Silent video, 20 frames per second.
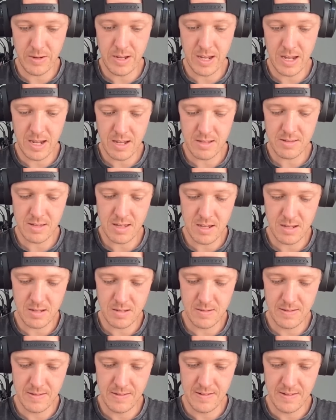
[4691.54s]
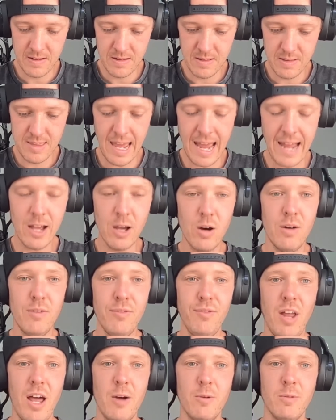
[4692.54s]
yes, yeah. Tech or
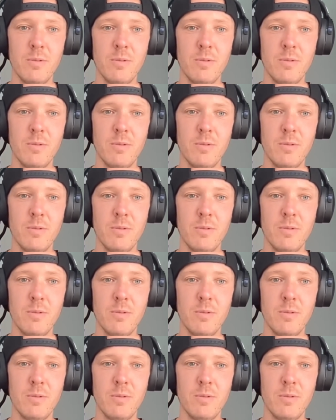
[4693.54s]
flow?